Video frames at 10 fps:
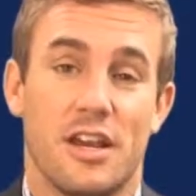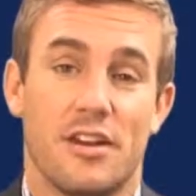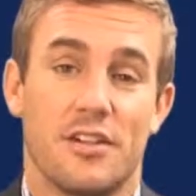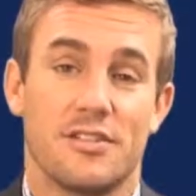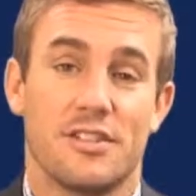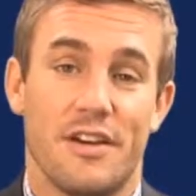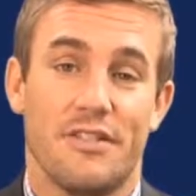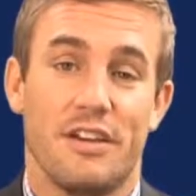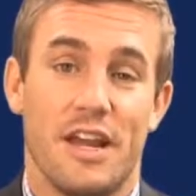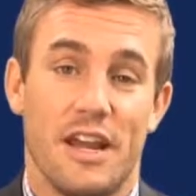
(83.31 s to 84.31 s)
our
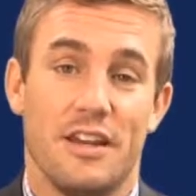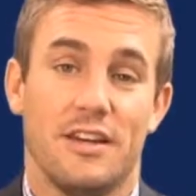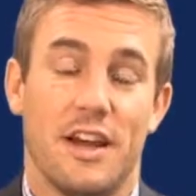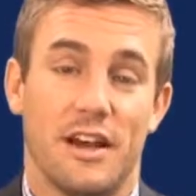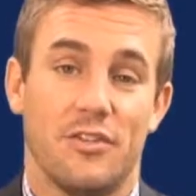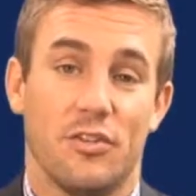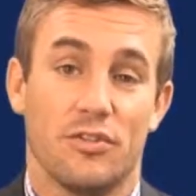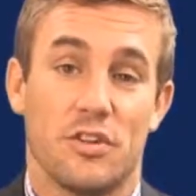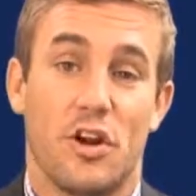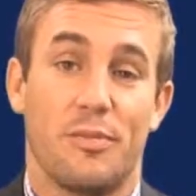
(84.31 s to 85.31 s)
7, 8,
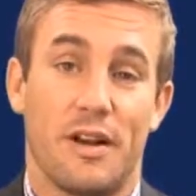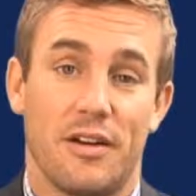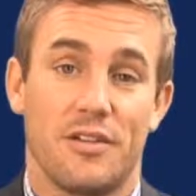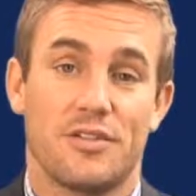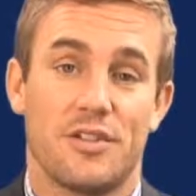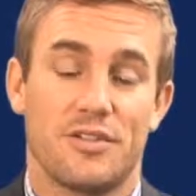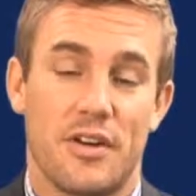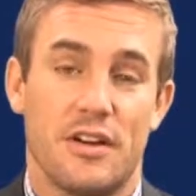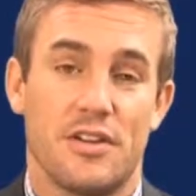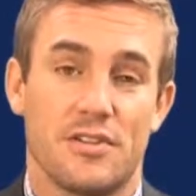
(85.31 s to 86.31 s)
9-year-olds, our parents, our
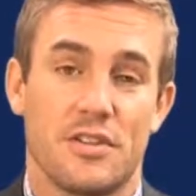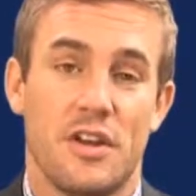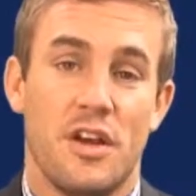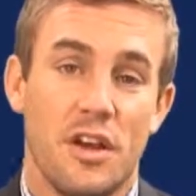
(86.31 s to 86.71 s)
trainers.